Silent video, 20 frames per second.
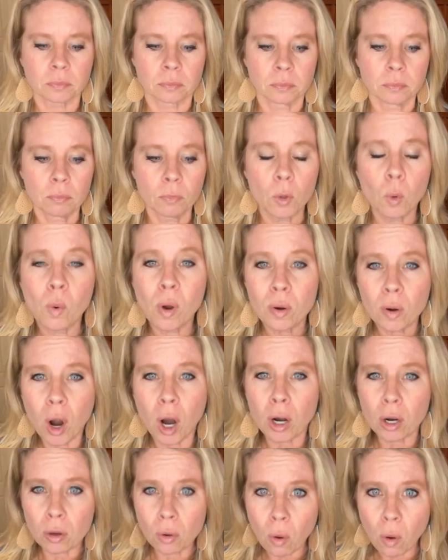what our
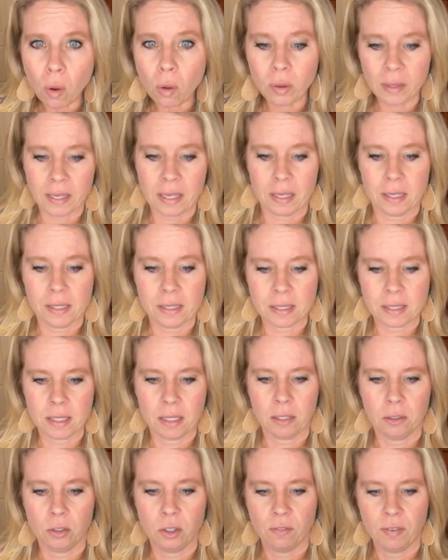goal is, I don't know
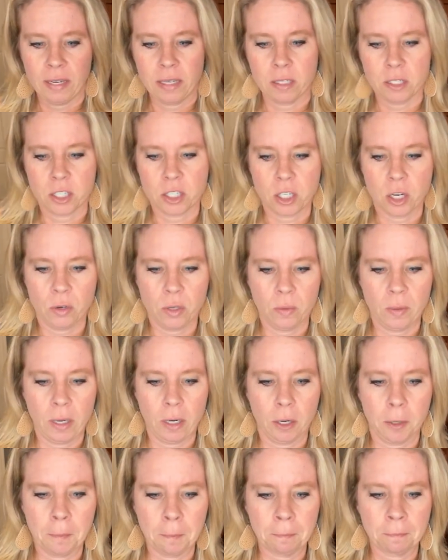if I can show you here,
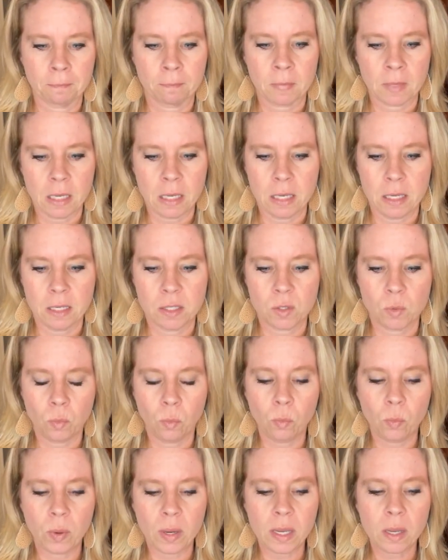is
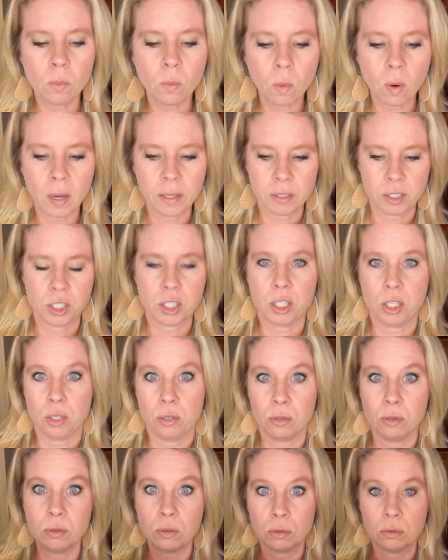we want to,
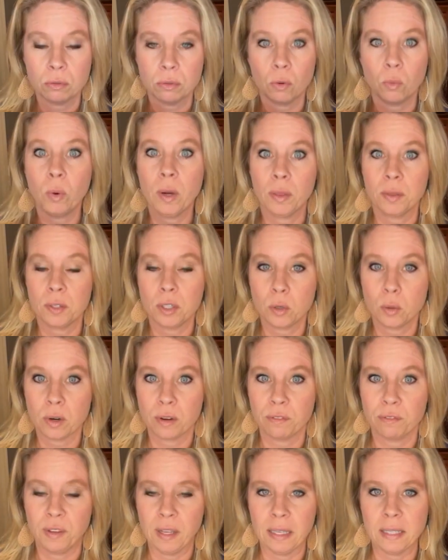with
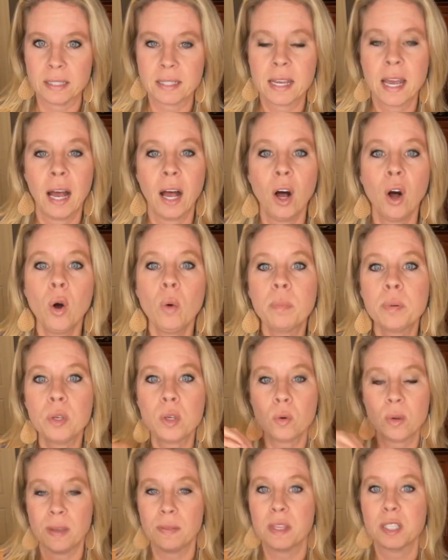Neorafit, help you in
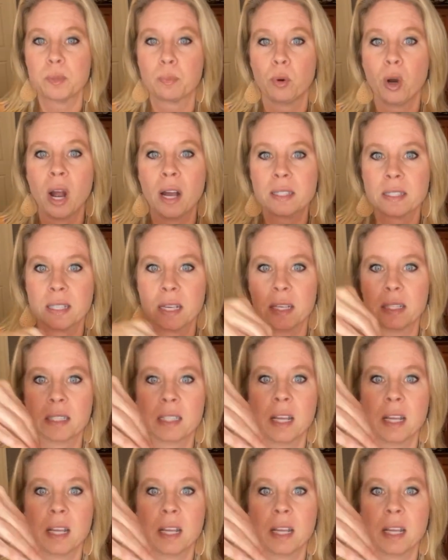this process